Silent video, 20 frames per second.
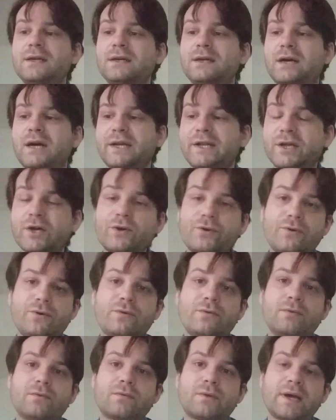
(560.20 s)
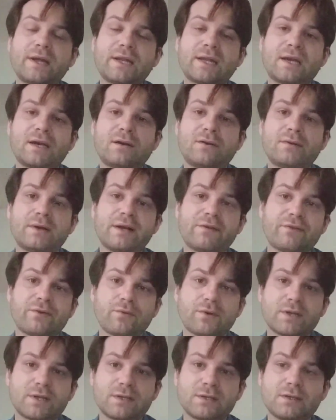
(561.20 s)
I know right now
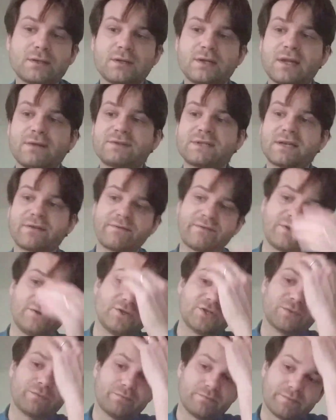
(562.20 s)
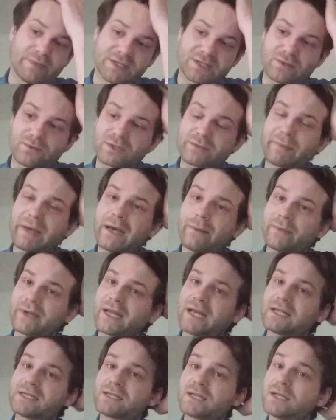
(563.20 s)
everyone loves their fusion pistol spam and
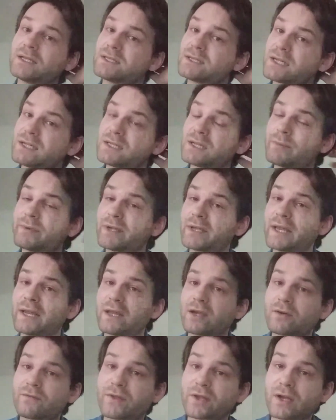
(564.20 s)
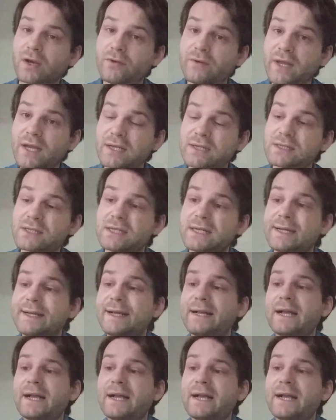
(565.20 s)
has done since the beginning of the codex.